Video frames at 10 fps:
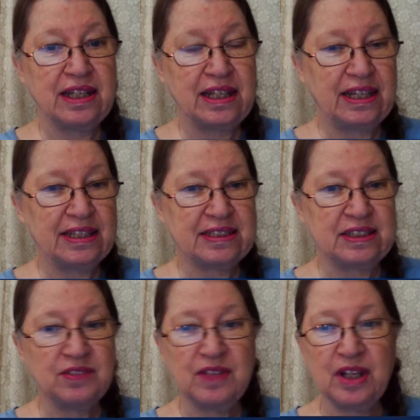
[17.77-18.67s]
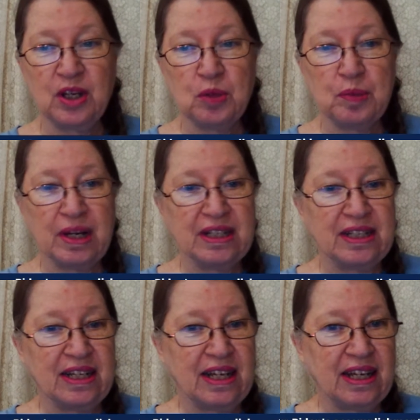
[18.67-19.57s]
hits the video
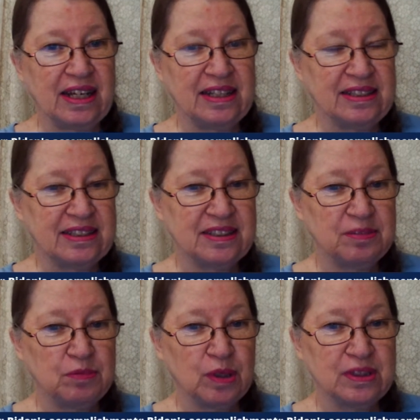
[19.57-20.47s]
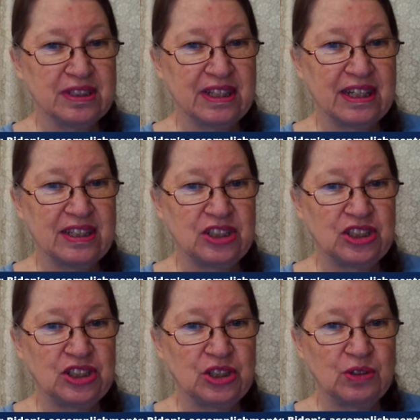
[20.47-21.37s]
button, and mostly it just
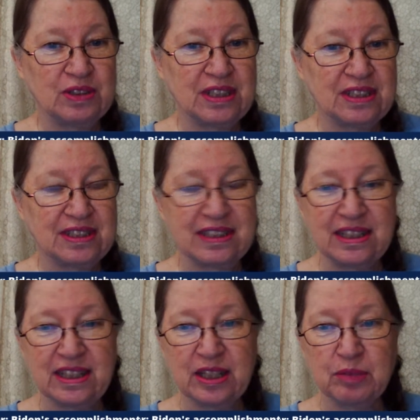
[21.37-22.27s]
shows his ceiling.